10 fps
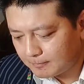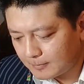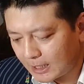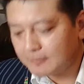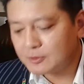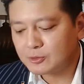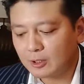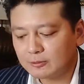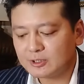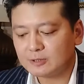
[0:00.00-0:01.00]
I'm
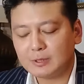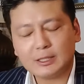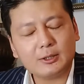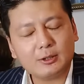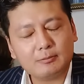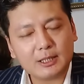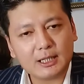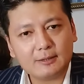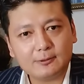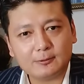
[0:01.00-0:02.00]
strongly speaking on
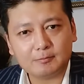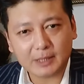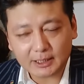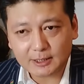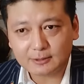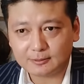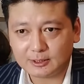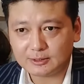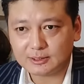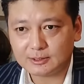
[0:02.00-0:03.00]
behalf of many of
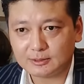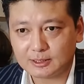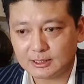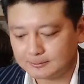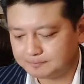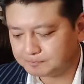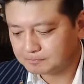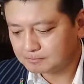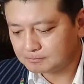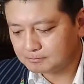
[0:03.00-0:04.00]
us, okay,
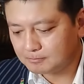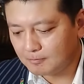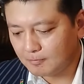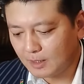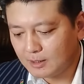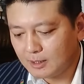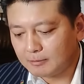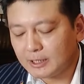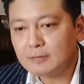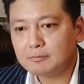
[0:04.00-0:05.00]

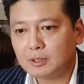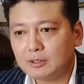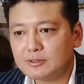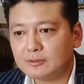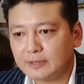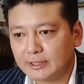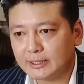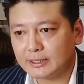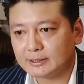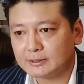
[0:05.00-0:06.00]
many parts of
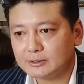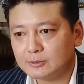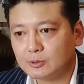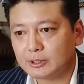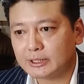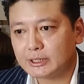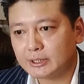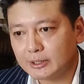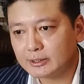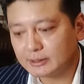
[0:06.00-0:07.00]
India who are
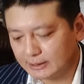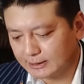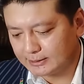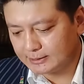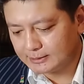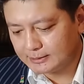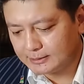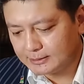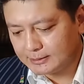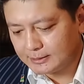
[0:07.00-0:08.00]
currently
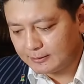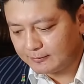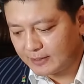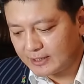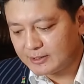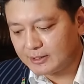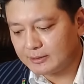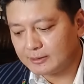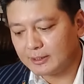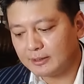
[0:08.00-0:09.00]

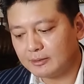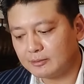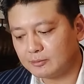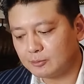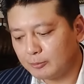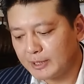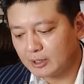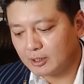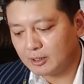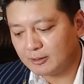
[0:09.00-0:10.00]
facing the
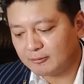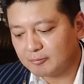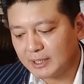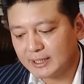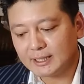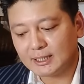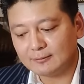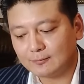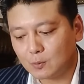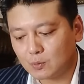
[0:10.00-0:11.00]
Rubicon of many
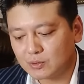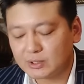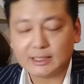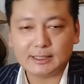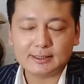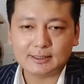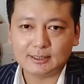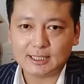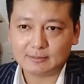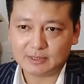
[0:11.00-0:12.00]
unforeseen
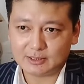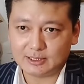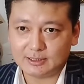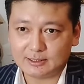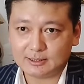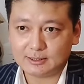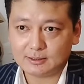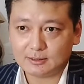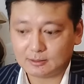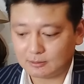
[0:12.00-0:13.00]
calamities,
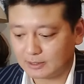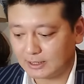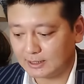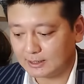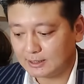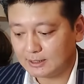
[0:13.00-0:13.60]
okay,